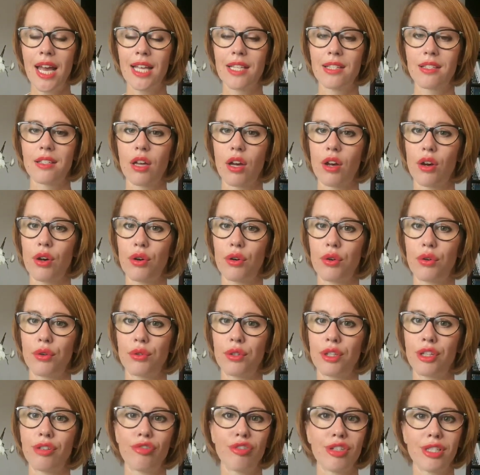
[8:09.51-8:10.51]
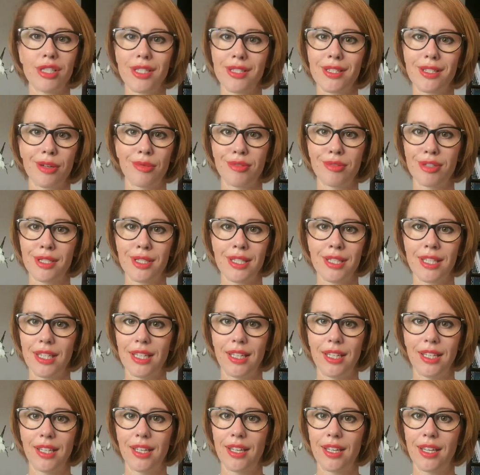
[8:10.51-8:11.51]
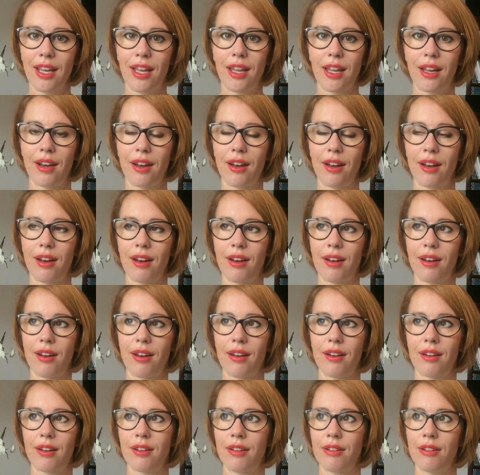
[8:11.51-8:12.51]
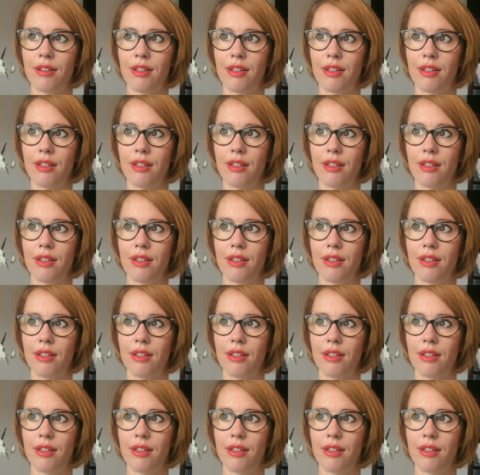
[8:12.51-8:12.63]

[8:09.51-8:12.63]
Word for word: And so the reasons obviously can